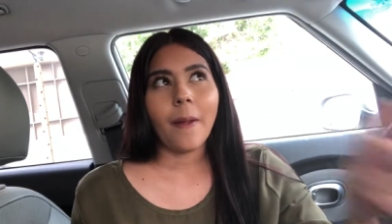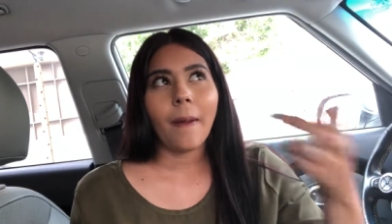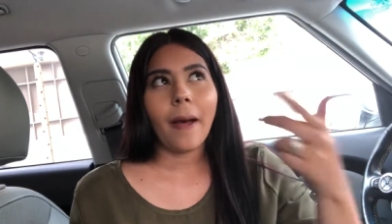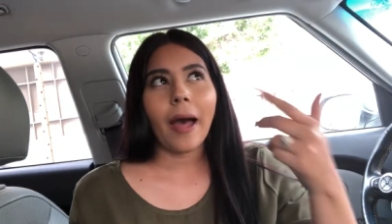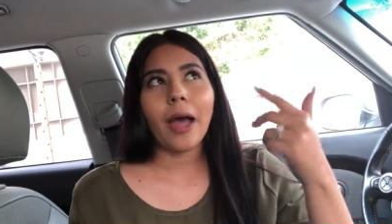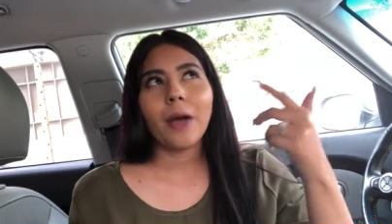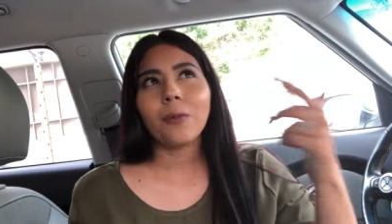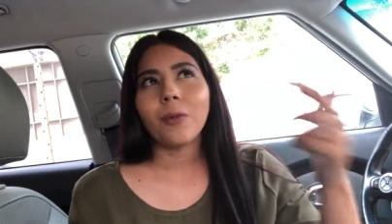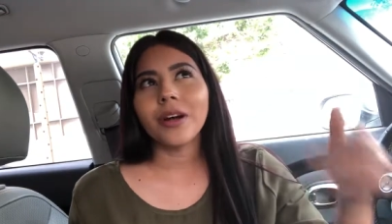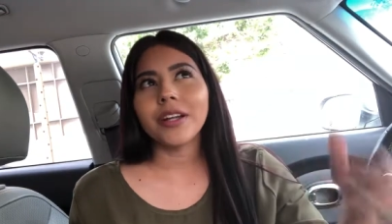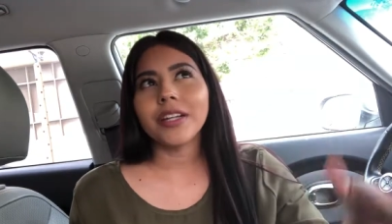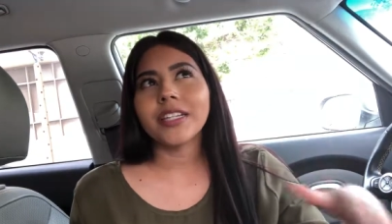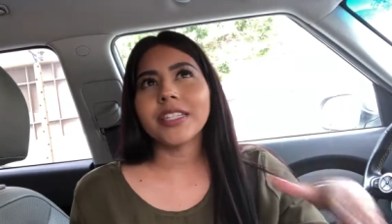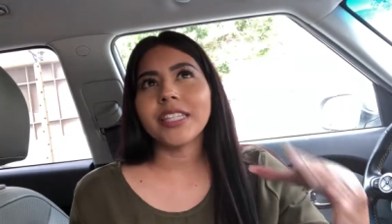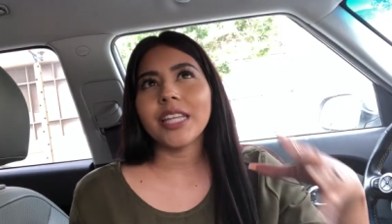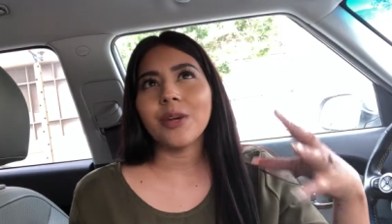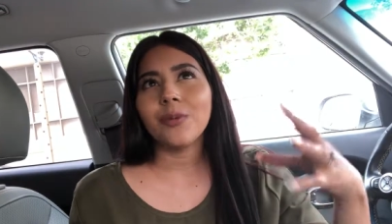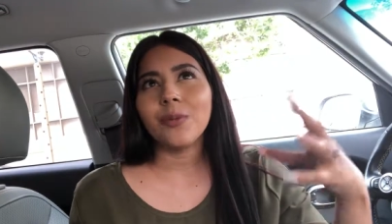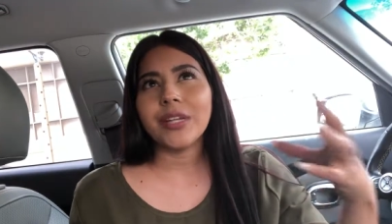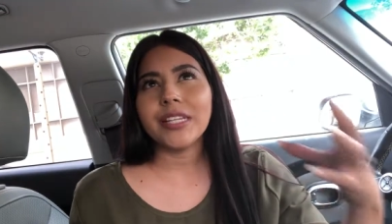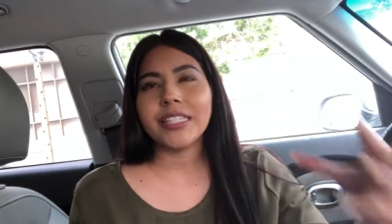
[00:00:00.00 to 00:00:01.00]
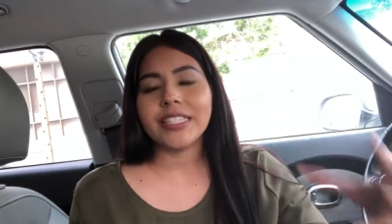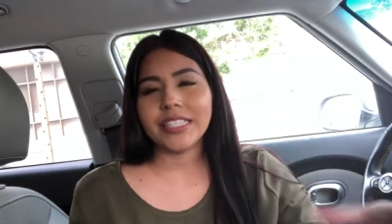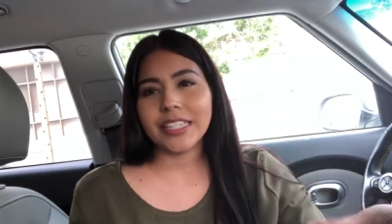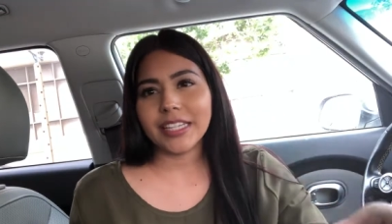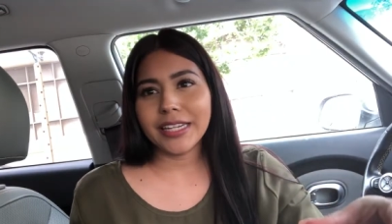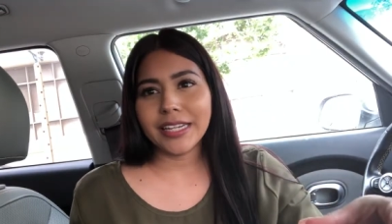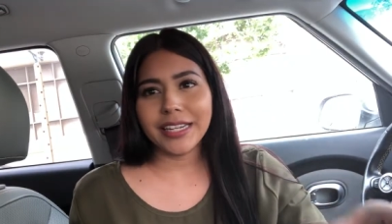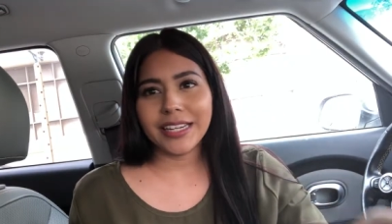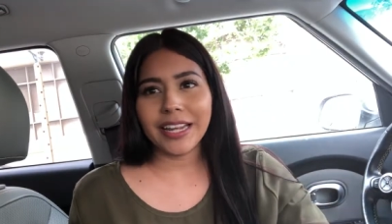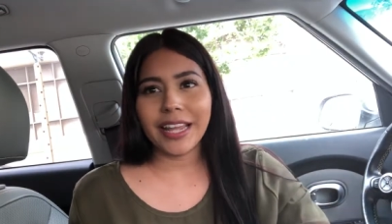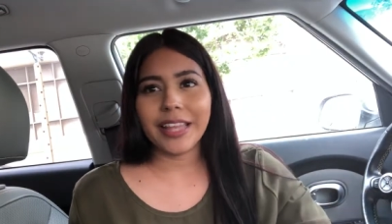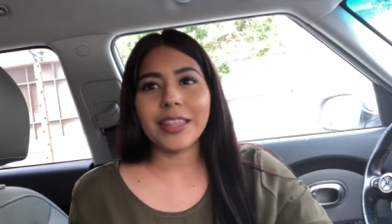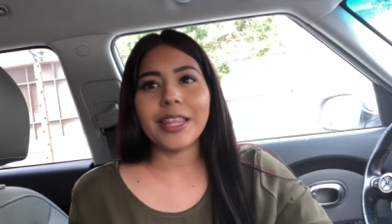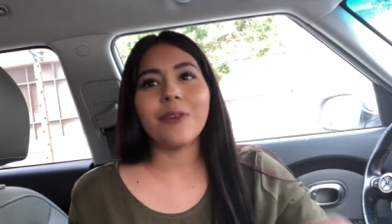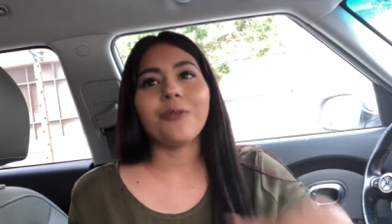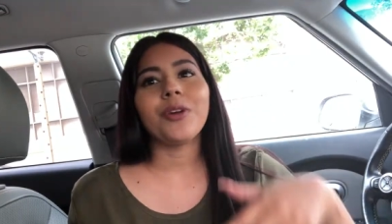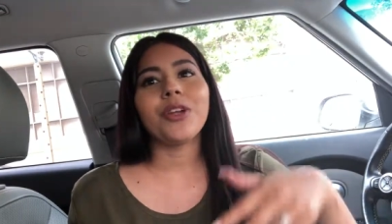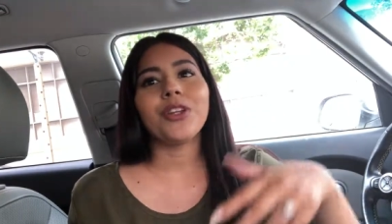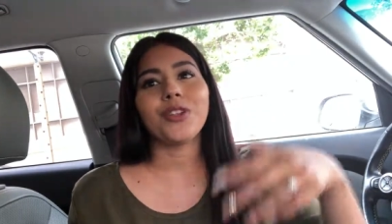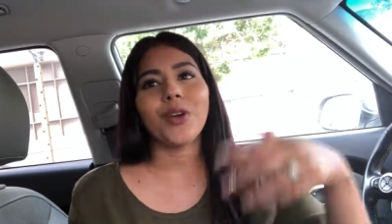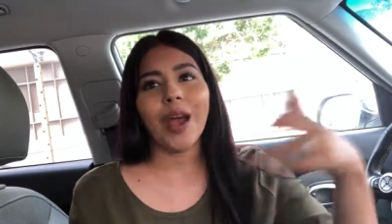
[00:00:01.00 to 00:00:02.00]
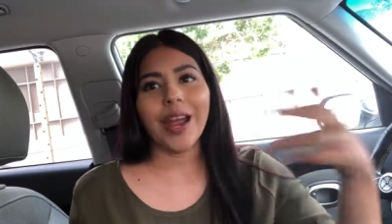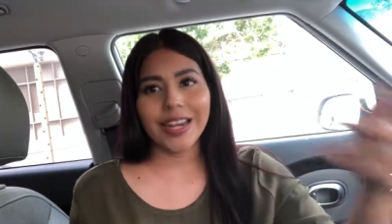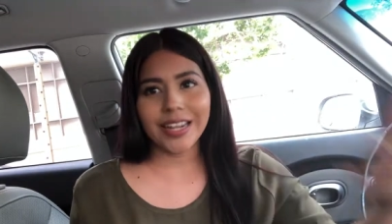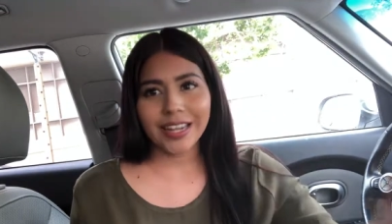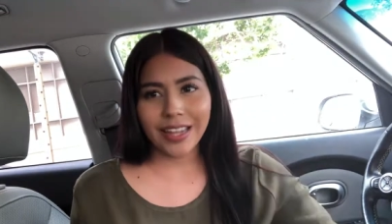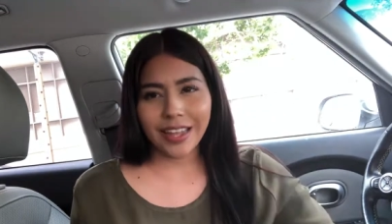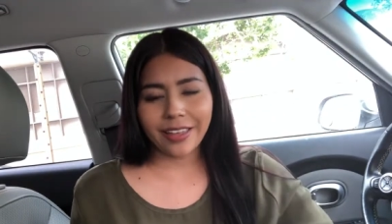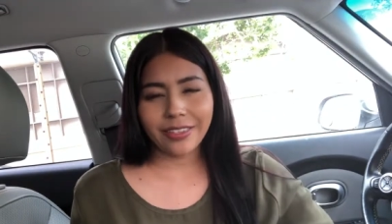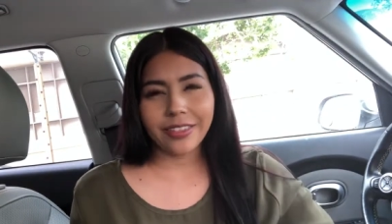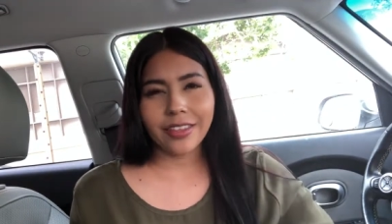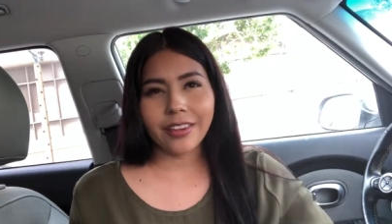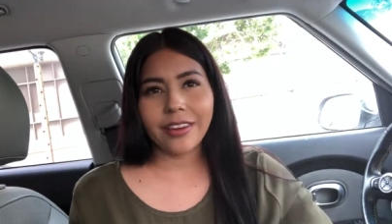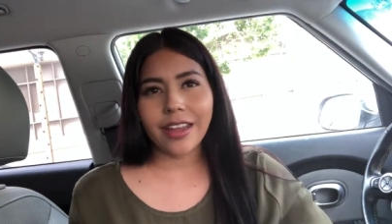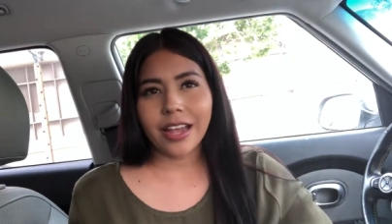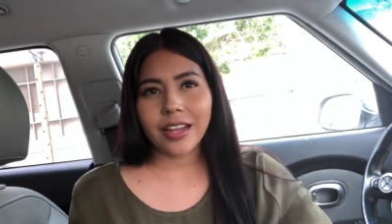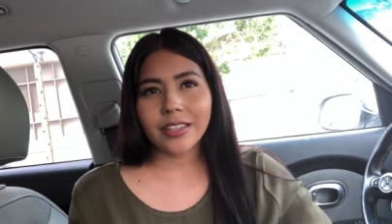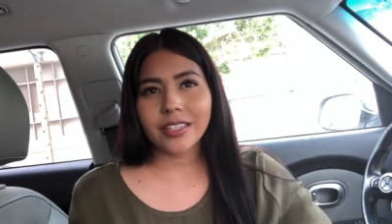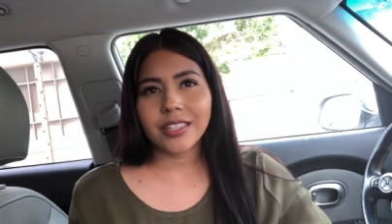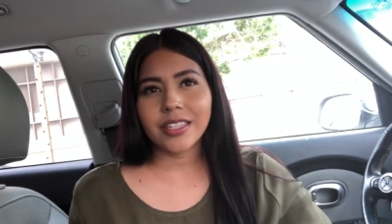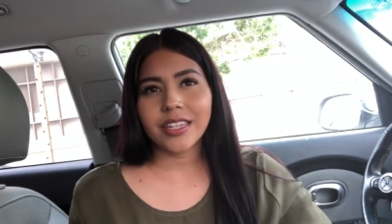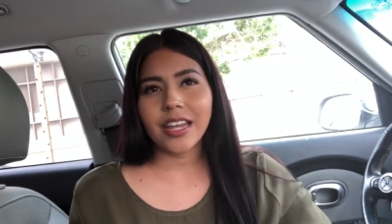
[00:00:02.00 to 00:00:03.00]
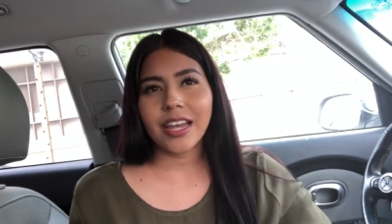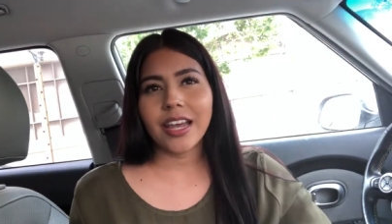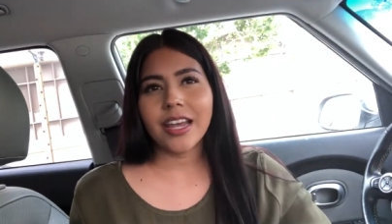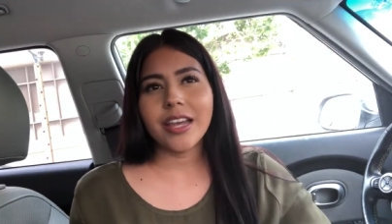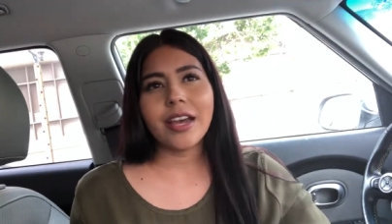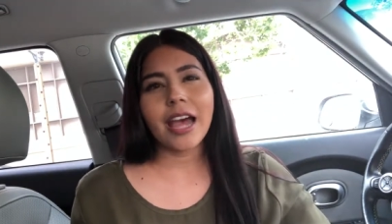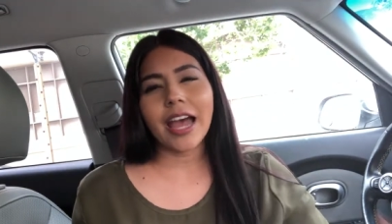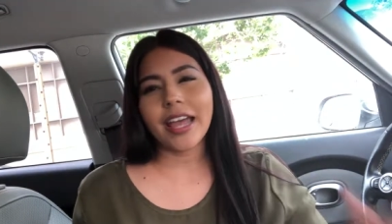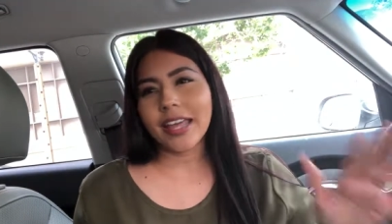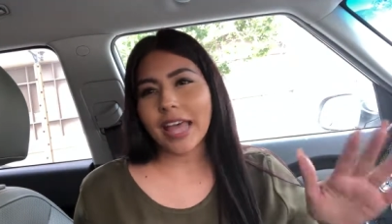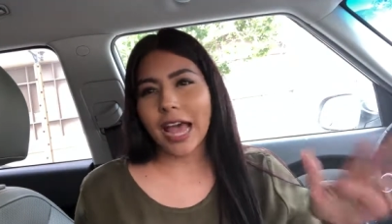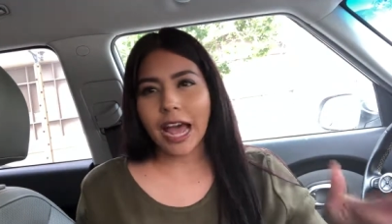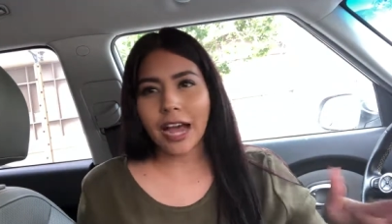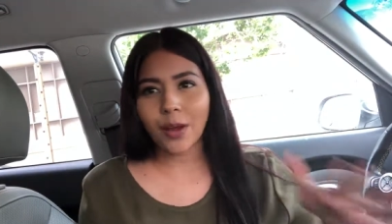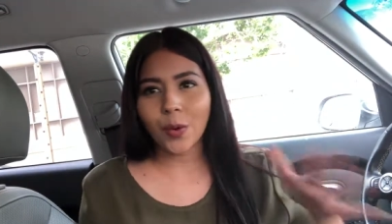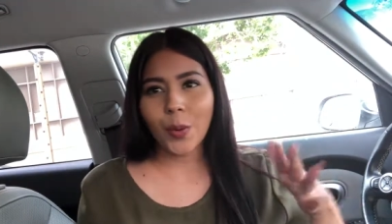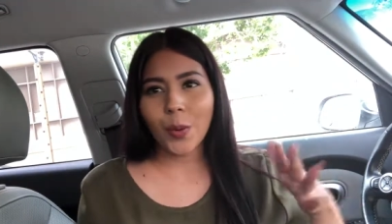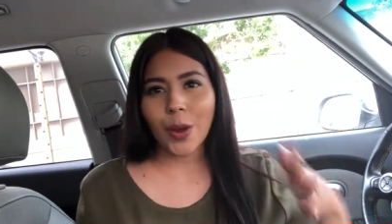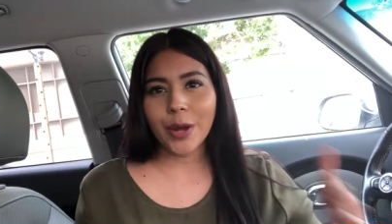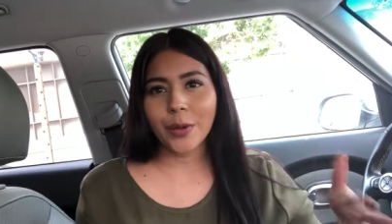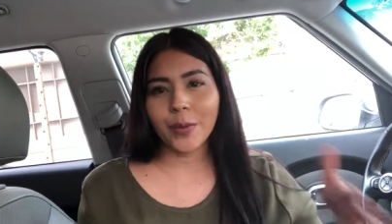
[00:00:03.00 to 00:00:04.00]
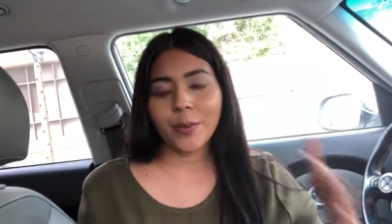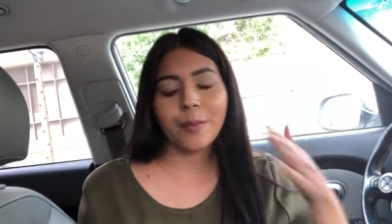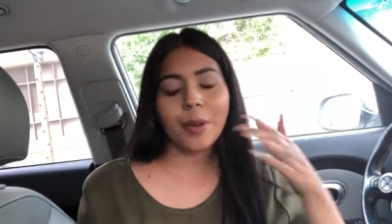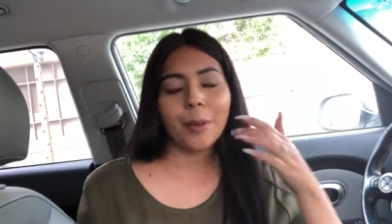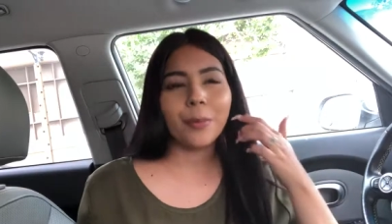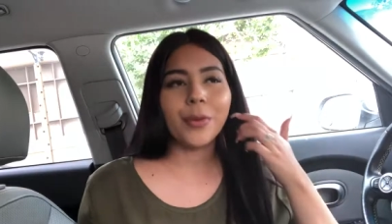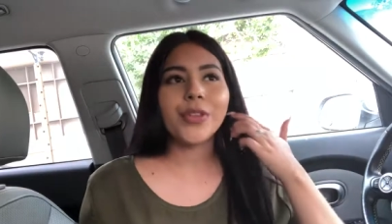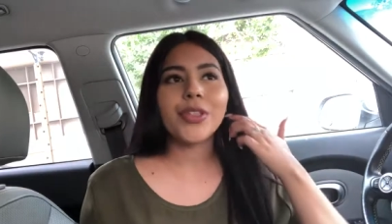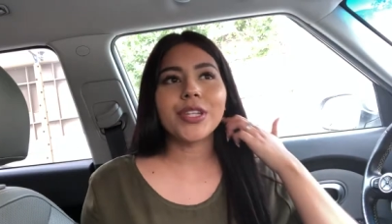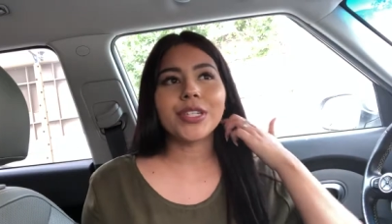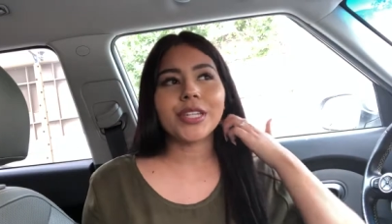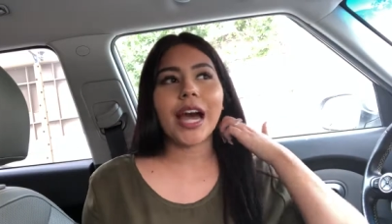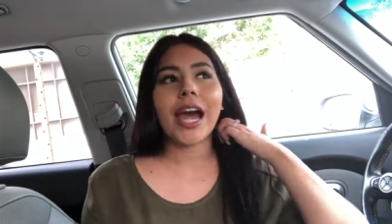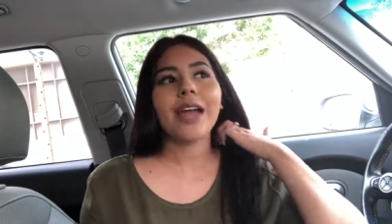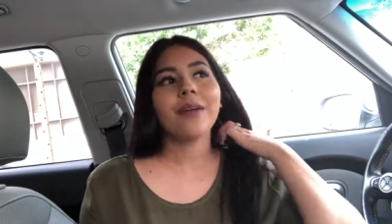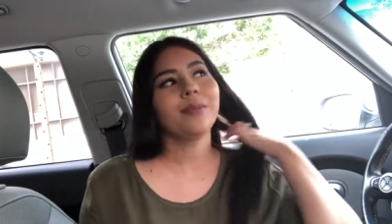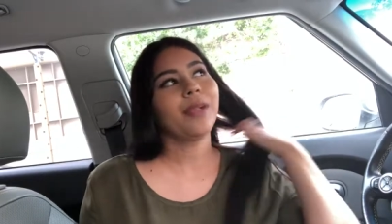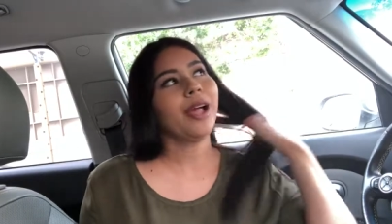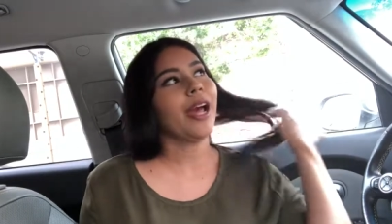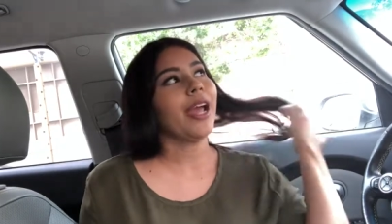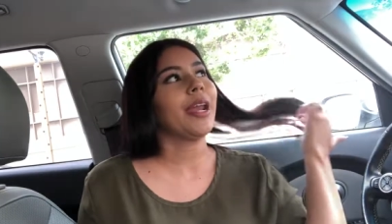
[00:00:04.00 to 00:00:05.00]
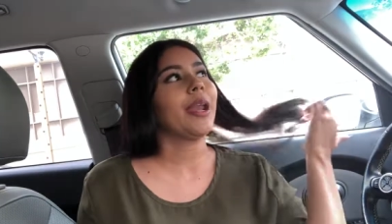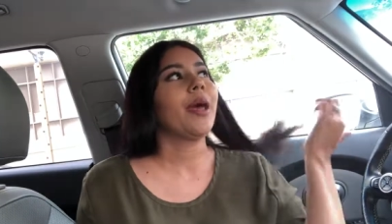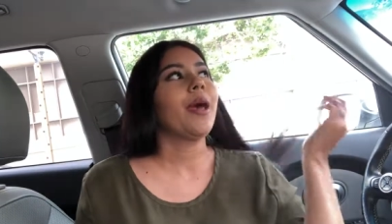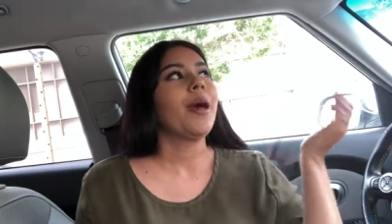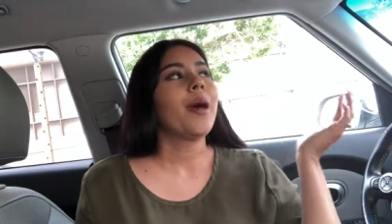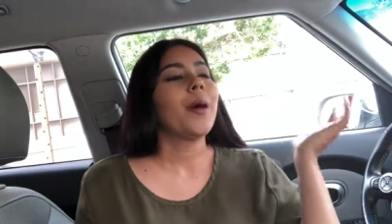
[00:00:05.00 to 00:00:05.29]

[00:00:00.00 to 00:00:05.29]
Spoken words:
I want to say we didn't, and then we tried again the next day. I can't quite remember the timeline.